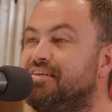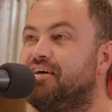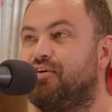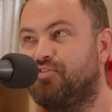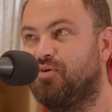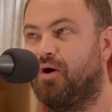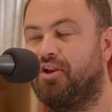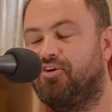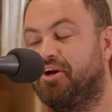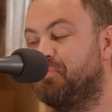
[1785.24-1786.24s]
if you're
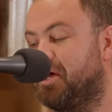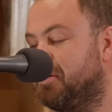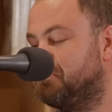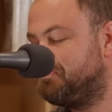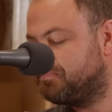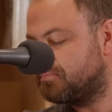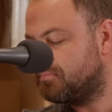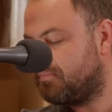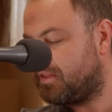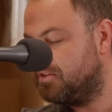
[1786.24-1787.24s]
wondering.
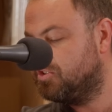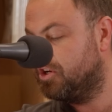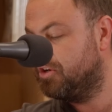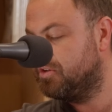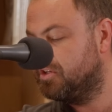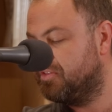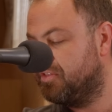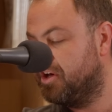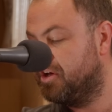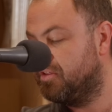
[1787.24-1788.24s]
So
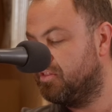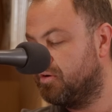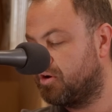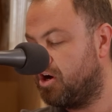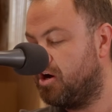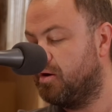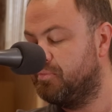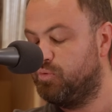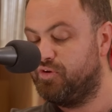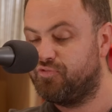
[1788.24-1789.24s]
the car, I
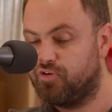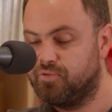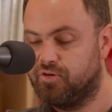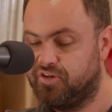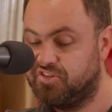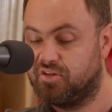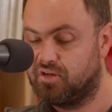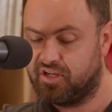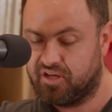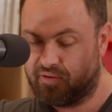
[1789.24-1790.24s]
mean, we filmed it
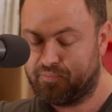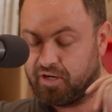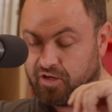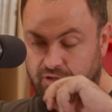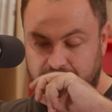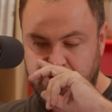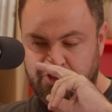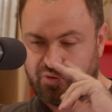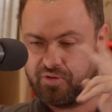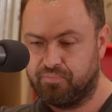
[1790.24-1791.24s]
recently. My colleague
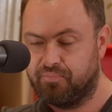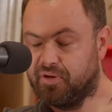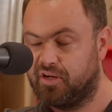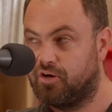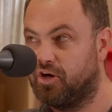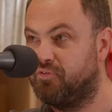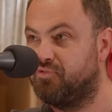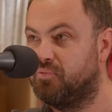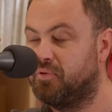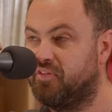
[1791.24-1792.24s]
Sean made a great
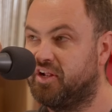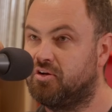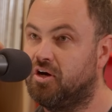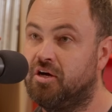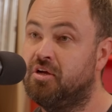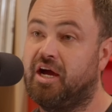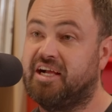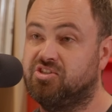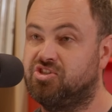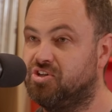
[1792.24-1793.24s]
film on that car.
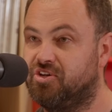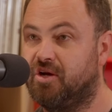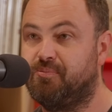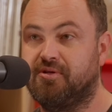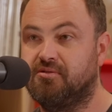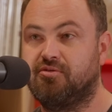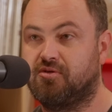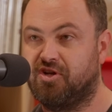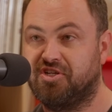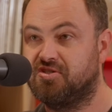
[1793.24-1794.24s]
I just showed up and
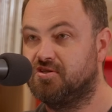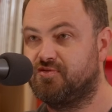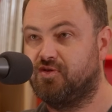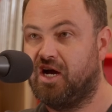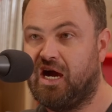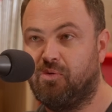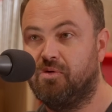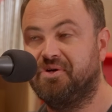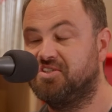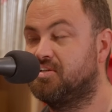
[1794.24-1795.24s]
talked nonsense for an
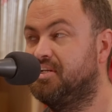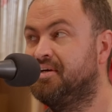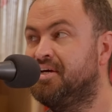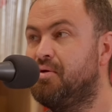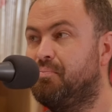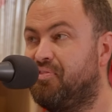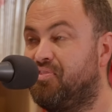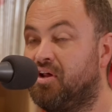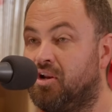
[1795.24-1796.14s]
hour, basically. But the